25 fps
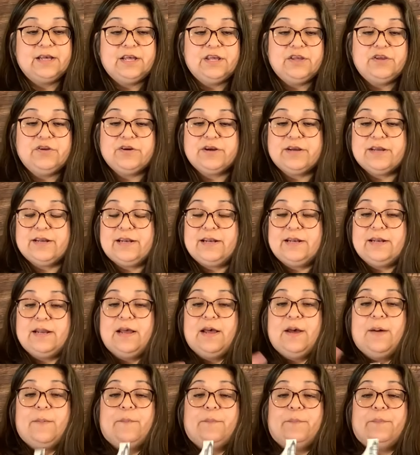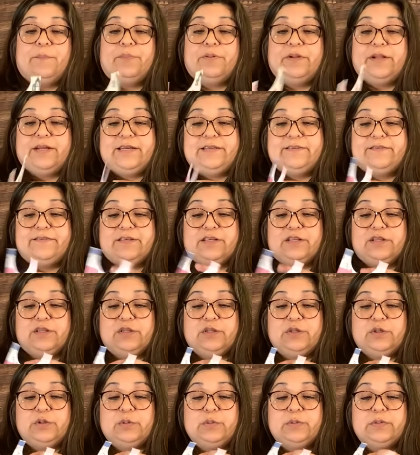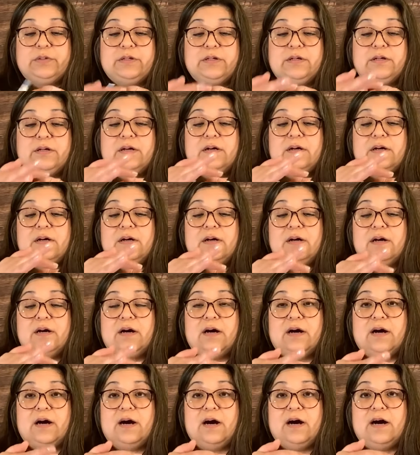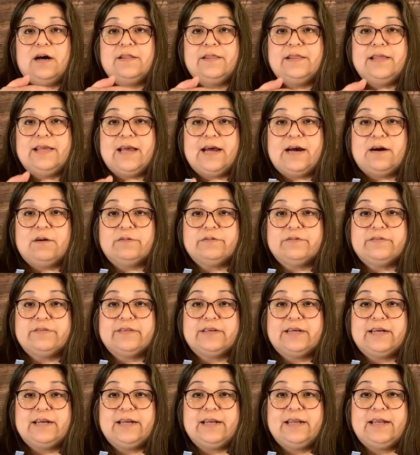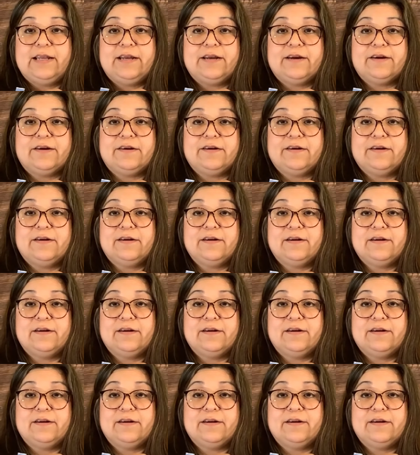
You can place glue on the outside here.